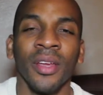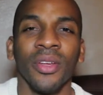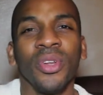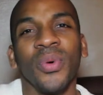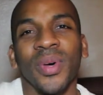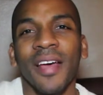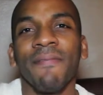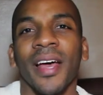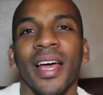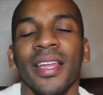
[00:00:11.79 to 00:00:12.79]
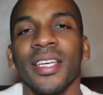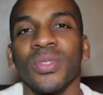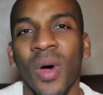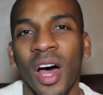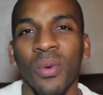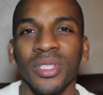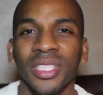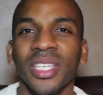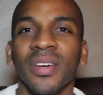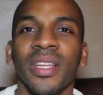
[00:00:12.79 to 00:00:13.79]
You know what I find is while we're
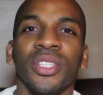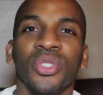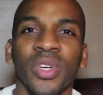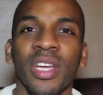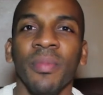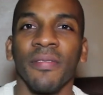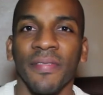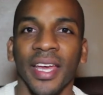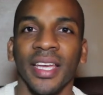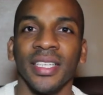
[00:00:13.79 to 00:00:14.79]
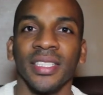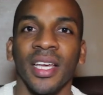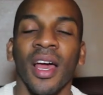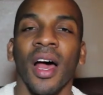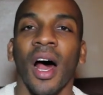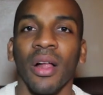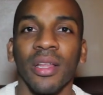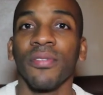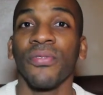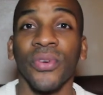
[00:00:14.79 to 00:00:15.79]
still in the dreaming phase,
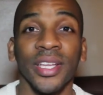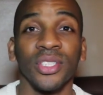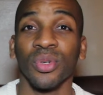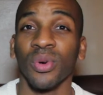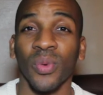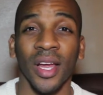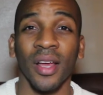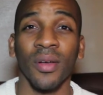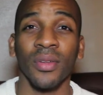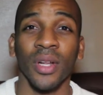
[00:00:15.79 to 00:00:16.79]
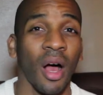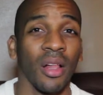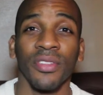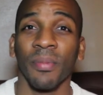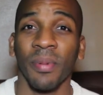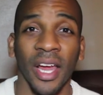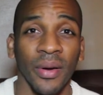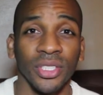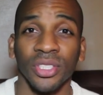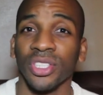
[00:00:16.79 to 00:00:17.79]
all of the friends are around, all of the
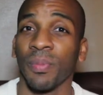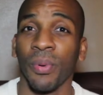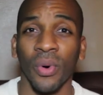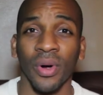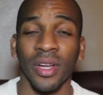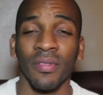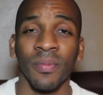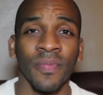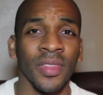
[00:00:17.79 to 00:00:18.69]
parents are supportive,